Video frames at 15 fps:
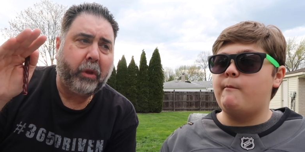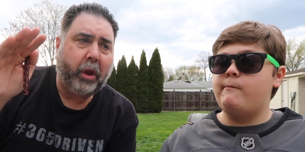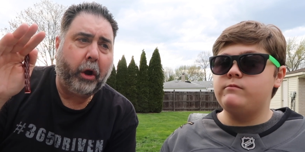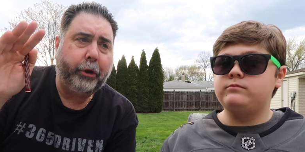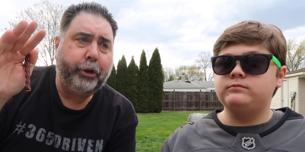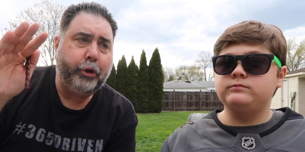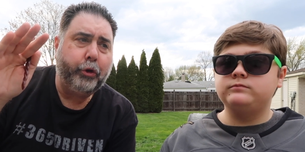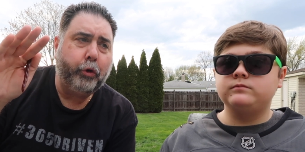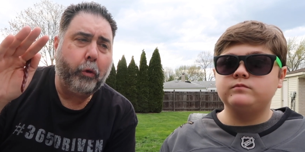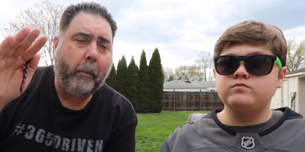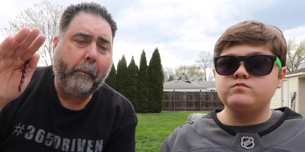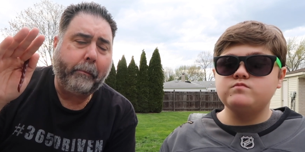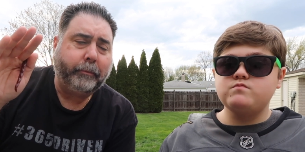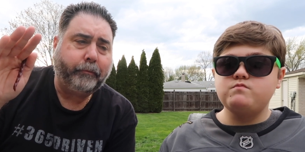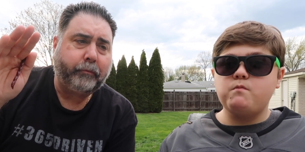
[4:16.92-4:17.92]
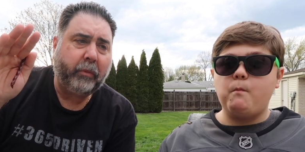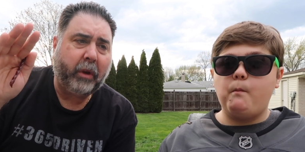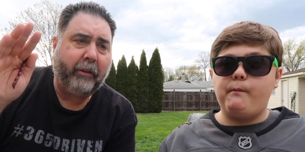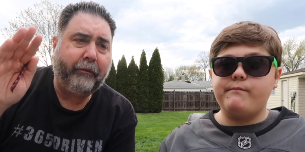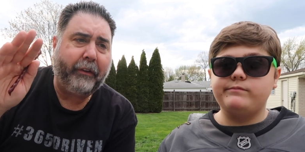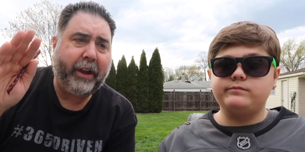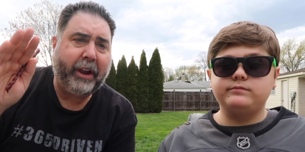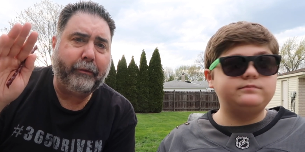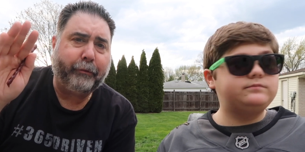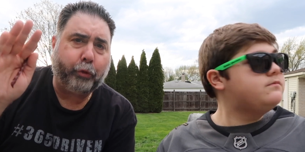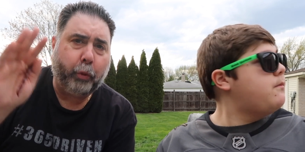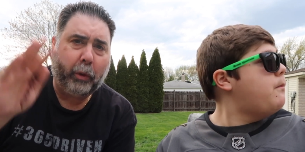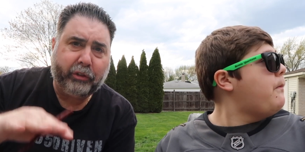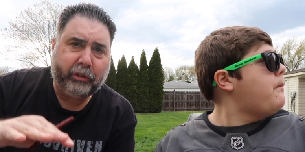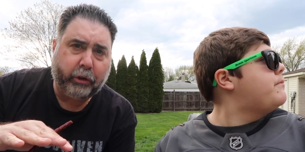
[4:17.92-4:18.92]
Speaker 1: are you a fan of
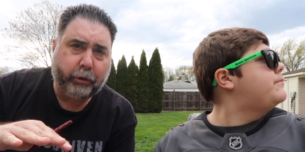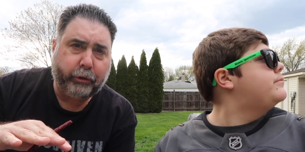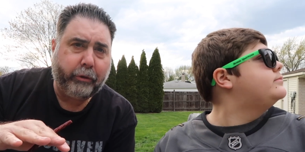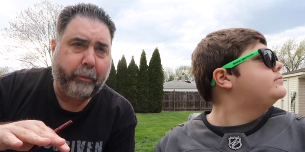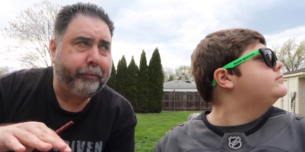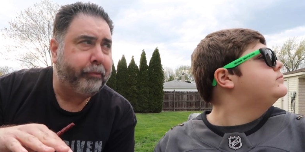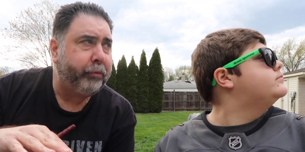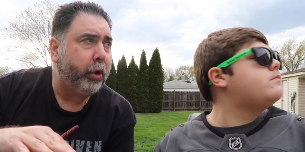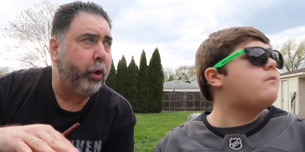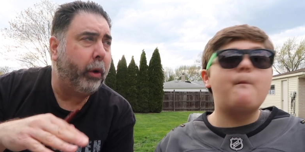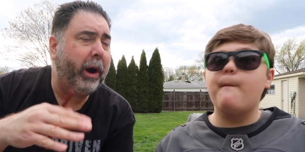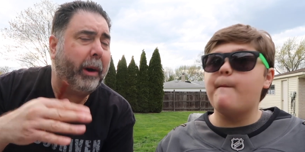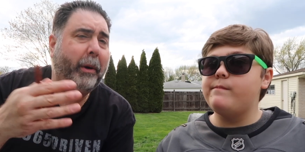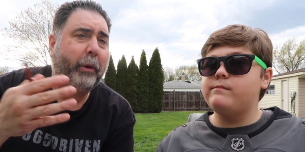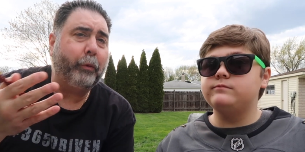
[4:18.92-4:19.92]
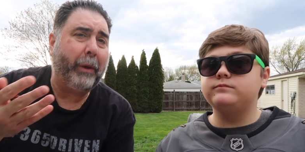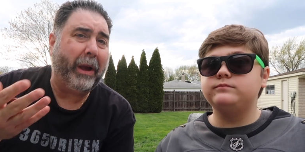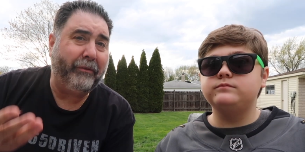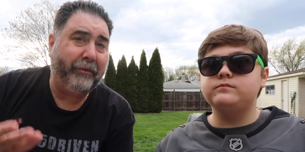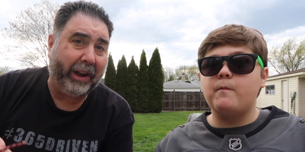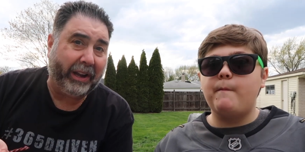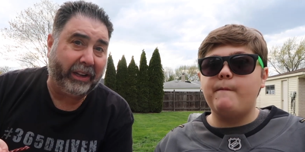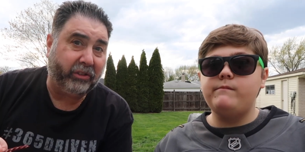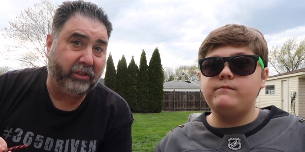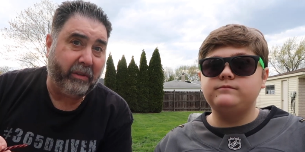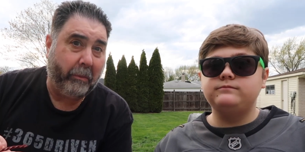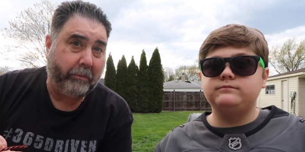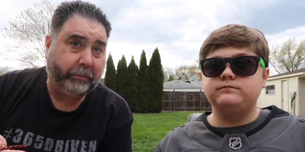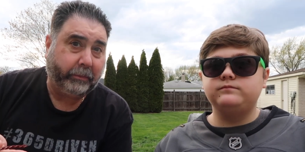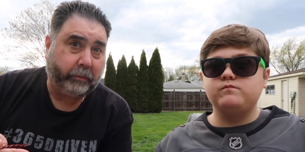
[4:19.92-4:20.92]
Twizzlers? Well, how about Red Vines?
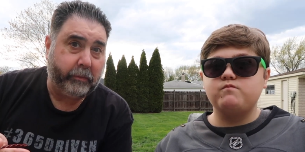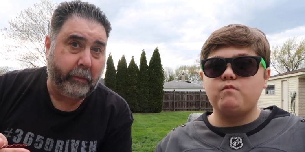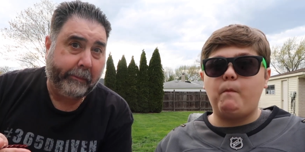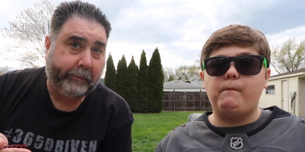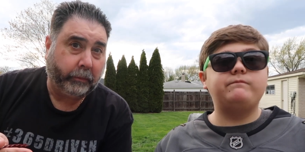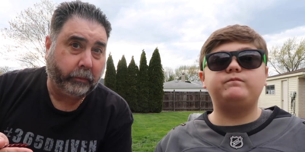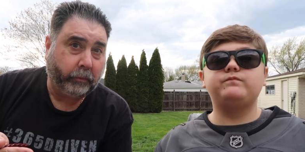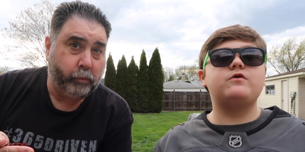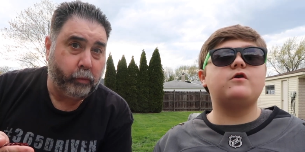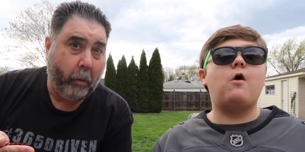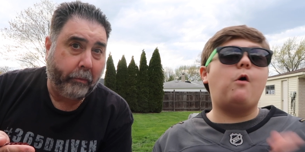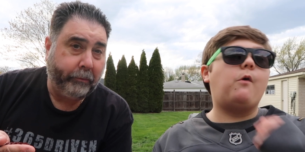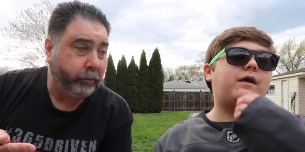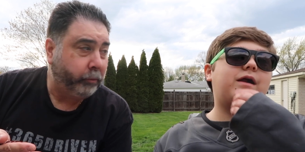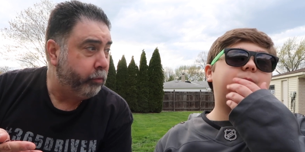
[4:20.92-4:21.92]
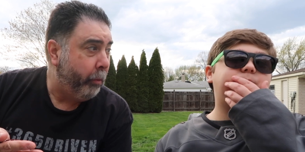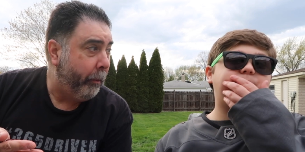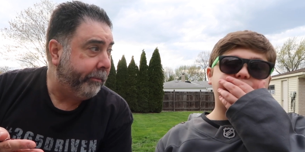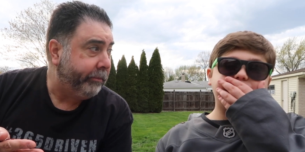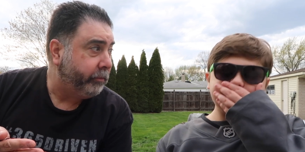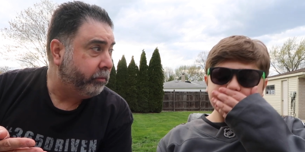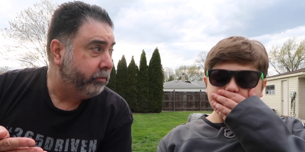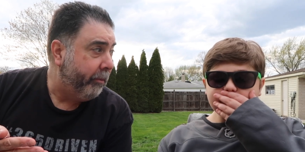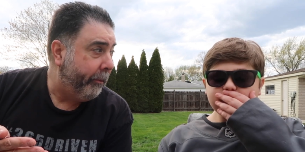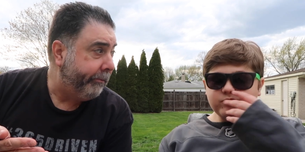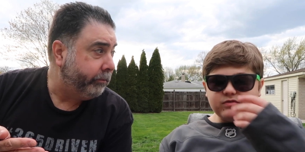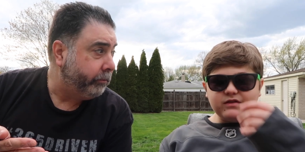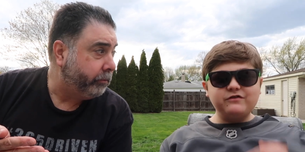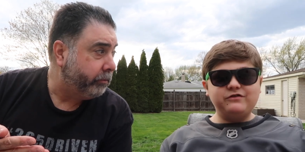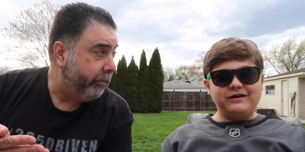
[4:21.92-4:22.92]
Uh,
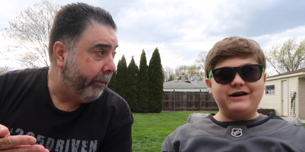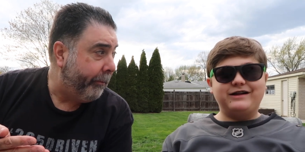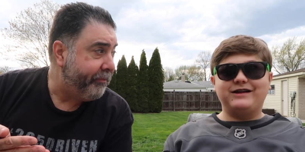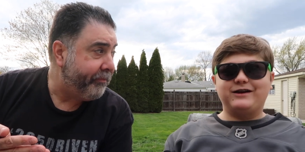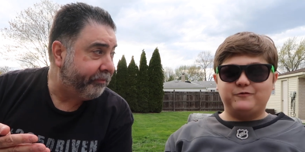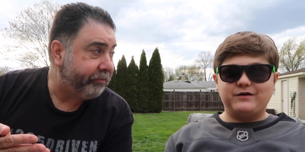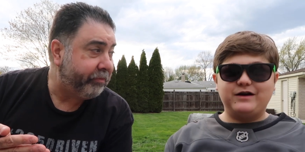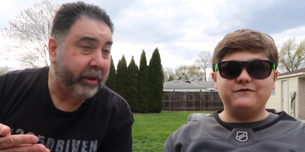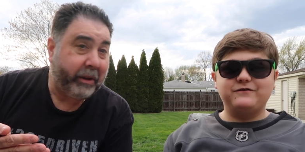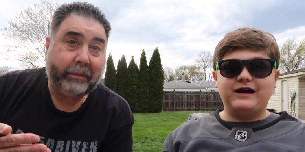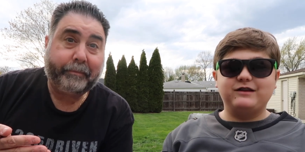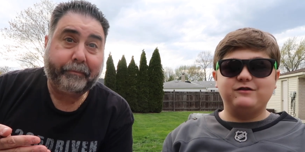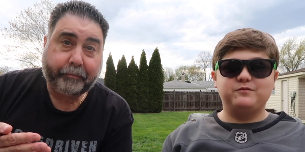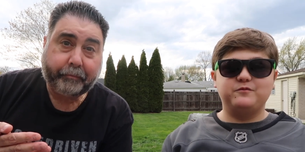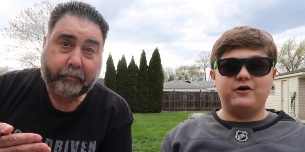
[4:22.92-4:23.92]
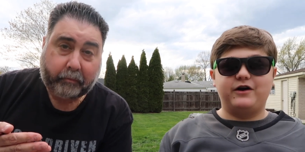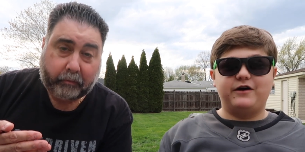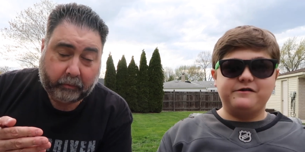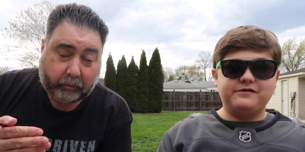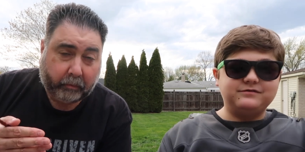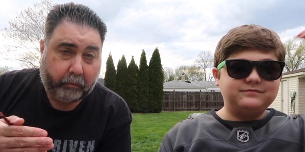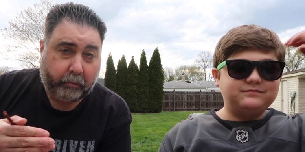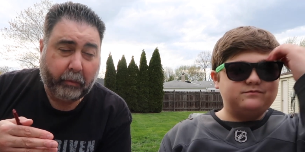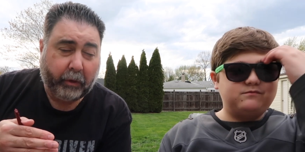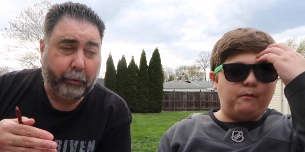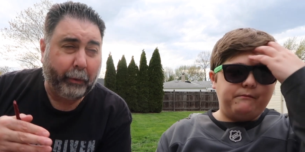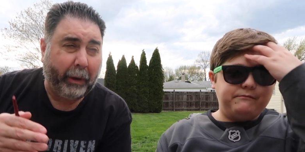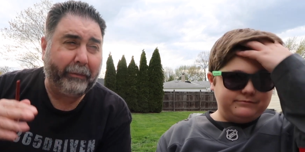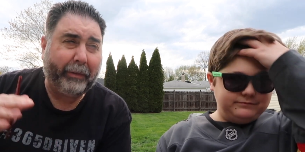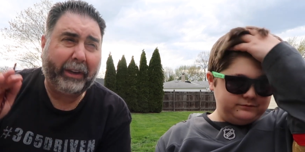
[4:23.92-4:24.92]
Speaker 2: I think I like Red Vines more.
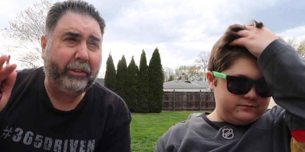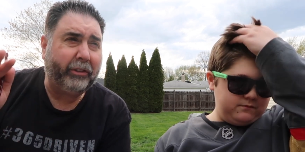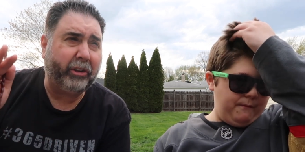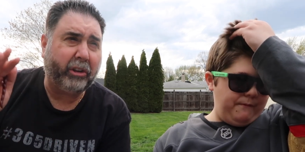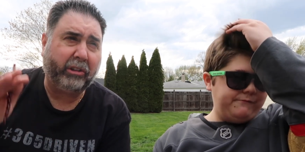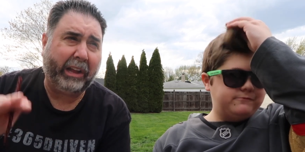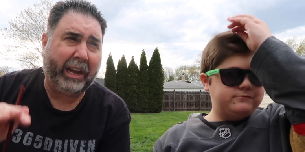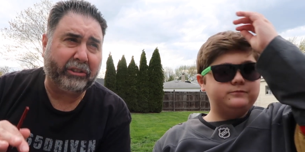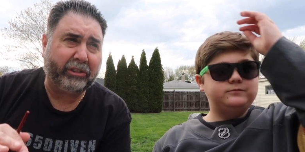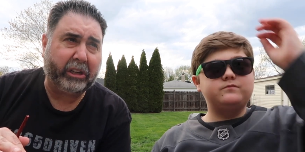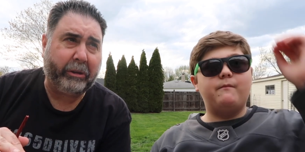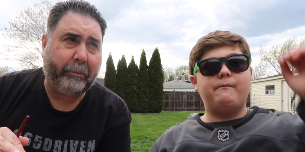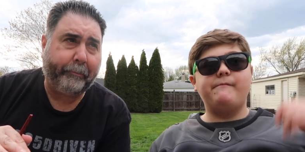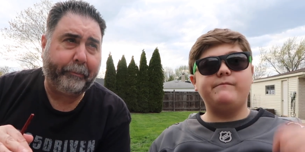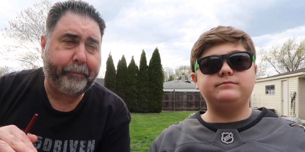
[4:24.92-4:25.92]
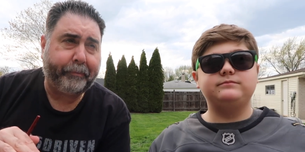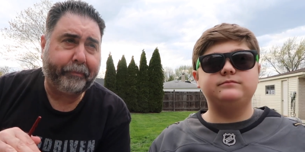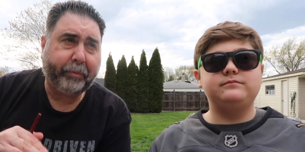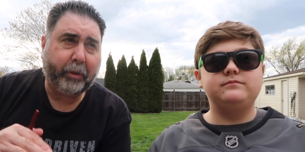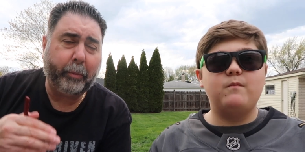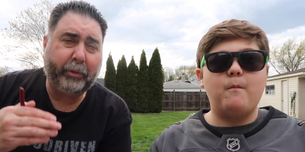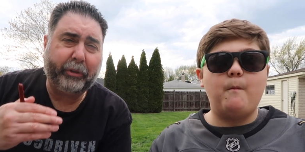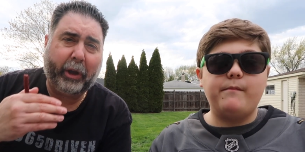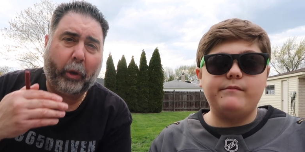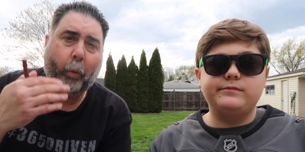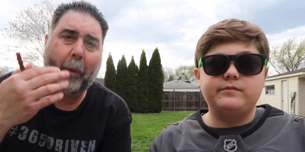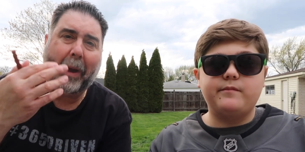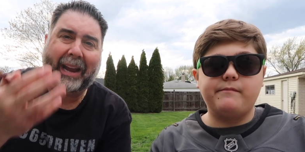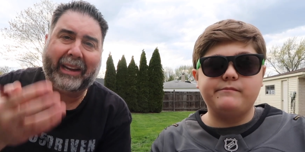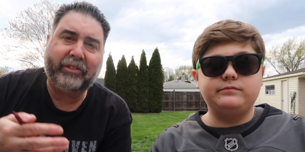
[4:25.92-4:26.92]
Speaker 1: Red Vines is a classic, almost like
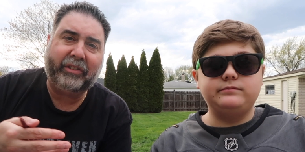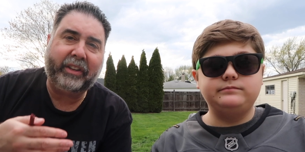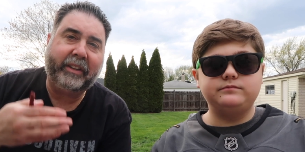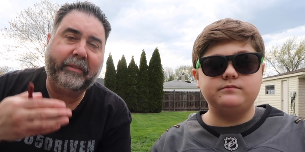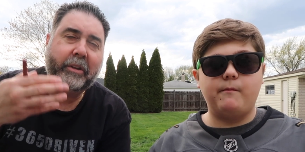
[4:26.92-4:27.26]
a waxy